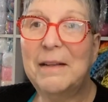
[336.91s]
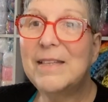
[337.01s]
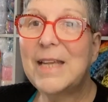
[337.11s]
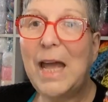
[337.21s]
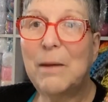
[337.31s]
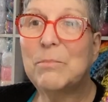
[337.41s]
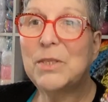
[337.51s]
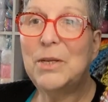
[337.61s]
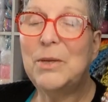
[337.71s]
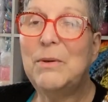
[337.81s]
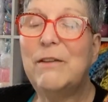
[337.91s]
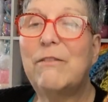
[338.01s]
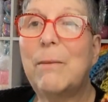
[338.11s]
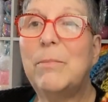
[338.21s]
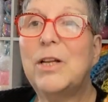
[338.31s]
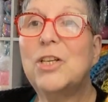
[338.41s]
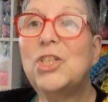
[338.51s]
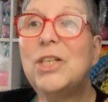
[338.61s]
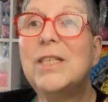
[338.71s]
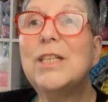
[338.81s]
It's absolutely fabulous.
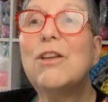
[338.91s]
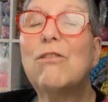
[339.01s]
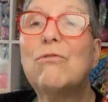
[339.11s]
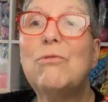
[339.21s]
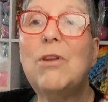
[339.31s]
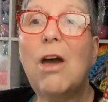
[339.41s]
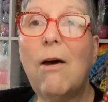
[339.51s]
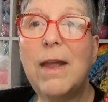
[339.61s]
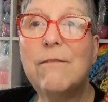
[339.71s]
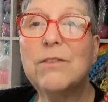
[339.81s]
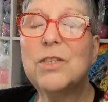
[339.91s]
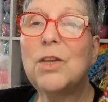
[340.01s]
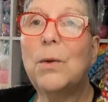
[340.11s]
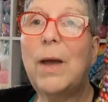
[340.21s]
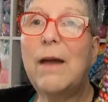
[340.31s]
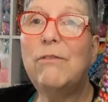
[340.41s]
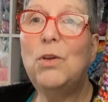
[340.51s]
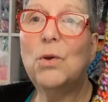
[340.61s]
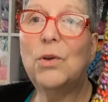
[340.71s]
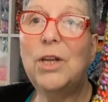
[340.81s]
She did it through lives, so have a
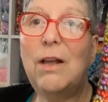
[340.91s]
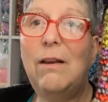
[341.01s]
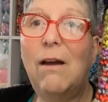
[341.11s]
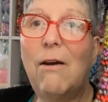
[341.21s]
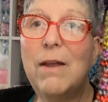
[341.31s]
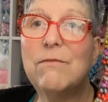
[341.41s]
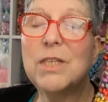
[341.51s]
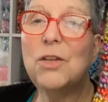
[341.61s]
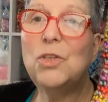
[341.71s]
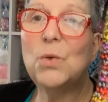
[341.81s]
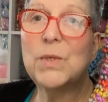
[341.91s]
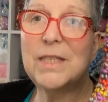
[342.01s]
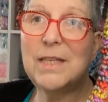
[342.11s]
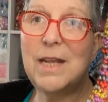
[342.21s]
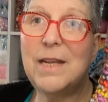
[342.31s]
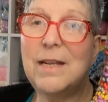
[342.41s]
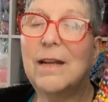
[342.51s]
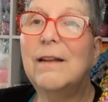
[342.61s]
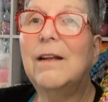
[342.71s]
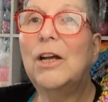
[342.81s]
look on her lives and you'll see
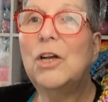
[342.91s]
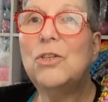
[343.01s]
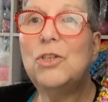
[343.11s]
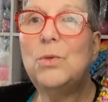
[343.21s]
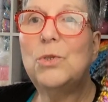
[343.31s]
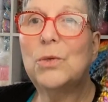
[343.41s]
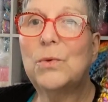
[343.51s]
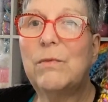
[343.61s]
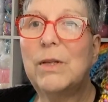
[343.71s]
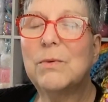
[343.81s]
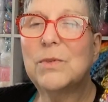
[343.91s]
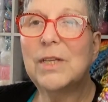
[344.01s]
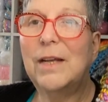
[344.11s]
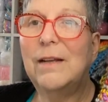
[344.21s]
her tutorials,